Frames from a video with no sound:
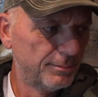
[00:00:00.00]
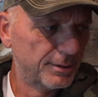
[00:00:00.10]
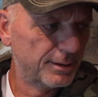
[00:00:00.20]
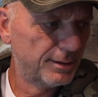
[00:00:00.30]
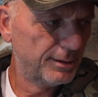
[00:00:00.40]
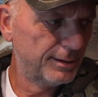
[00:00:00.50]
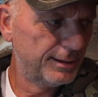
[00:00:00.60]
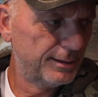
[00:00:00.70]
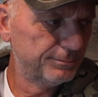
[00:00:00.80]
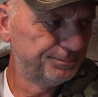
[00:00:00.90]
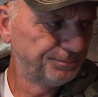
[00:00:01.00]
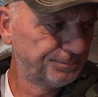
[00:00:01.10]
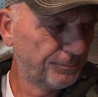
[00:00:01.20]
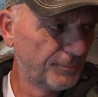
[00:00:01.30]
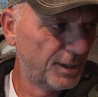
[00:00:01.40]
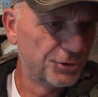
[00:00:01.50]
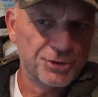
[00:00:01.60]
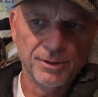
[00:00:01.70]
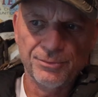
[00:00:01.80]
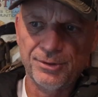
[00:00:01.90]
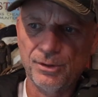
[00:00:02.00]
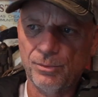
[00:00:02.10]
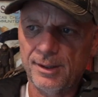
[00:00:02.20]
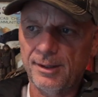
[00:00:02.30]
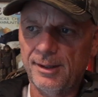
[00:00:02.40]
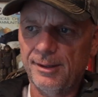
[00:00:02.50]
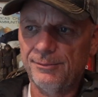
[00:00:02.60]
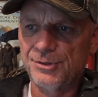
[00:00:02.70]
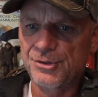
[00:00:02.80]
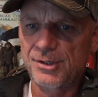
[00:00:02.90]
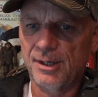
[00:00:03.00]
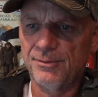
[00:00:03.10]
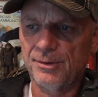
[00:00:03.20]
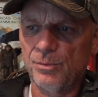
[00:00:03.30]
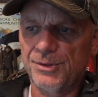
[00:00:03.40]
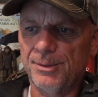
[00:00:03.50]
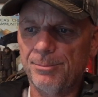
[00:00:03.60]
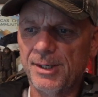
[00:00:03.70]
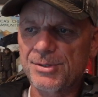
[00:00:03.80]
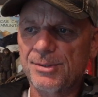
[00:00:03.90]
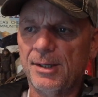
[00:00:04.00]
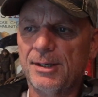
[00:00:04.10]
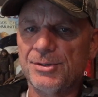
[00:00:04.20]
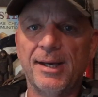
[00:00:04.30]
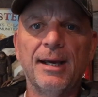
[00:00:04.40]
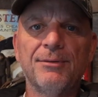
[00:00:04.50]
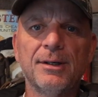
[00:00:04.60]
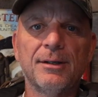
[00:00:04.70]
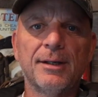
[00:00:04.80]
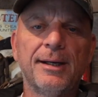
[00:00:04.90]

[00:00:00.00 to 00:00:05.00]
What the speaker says: But I'll share with you what I have discovered, what the best, because I have